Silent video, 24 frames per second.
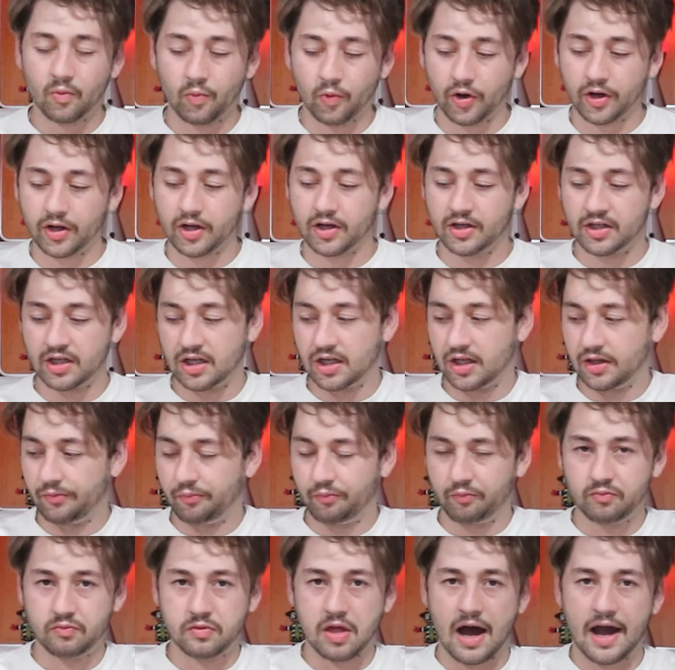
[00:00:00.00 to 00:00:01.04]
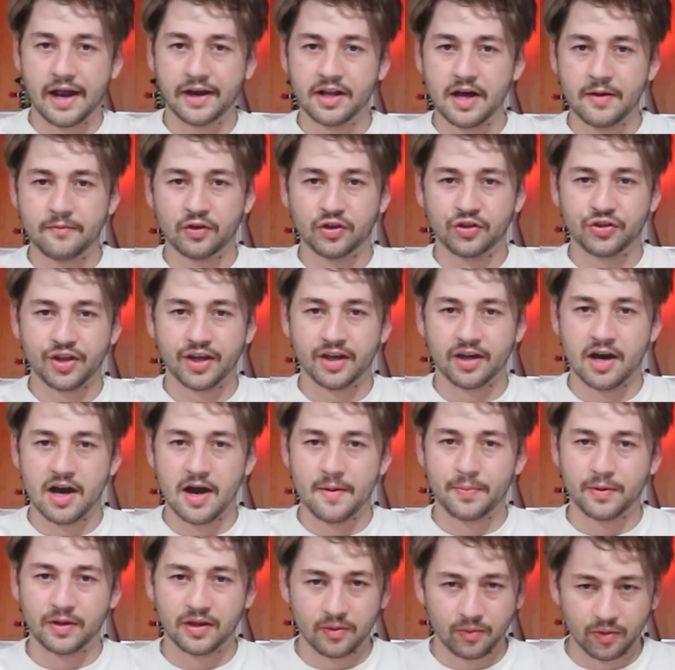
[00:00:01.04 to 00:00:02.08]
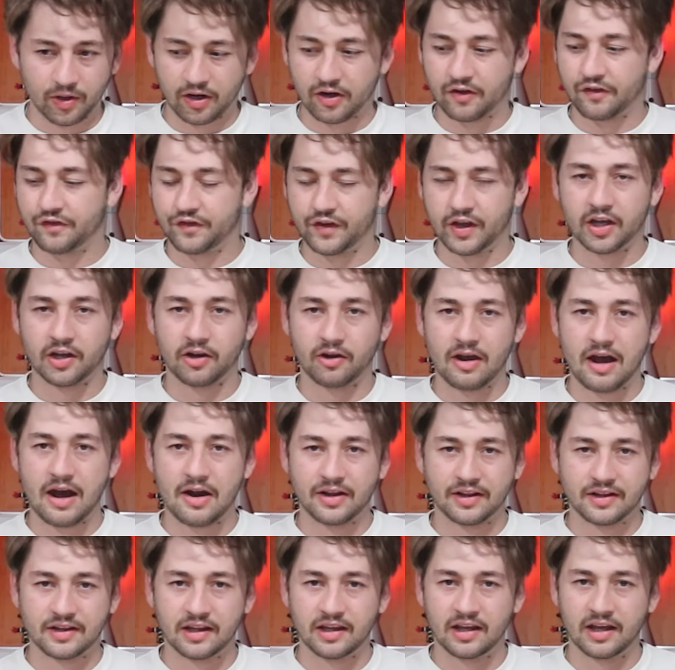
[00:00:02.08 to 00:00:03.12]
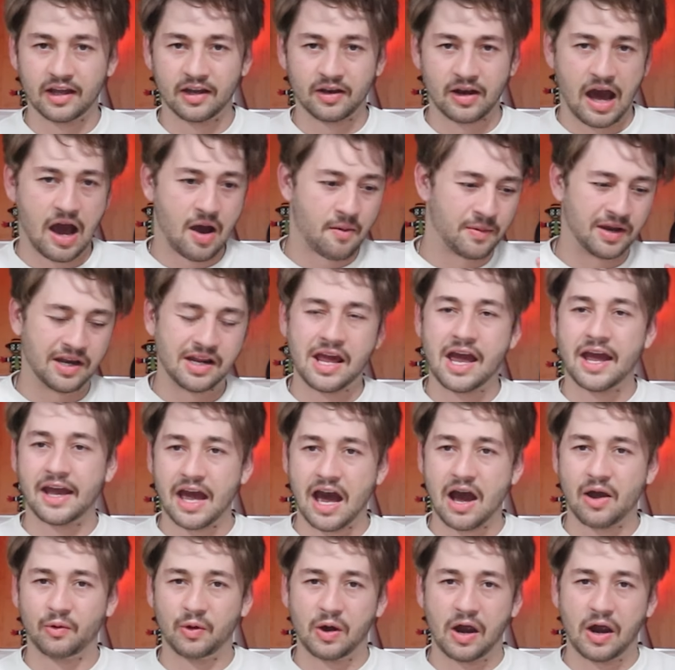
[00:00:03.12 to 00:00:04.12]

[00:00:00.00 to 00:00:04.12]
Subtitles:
We're going to line everything up, and then we're going to figure out at the end how many I got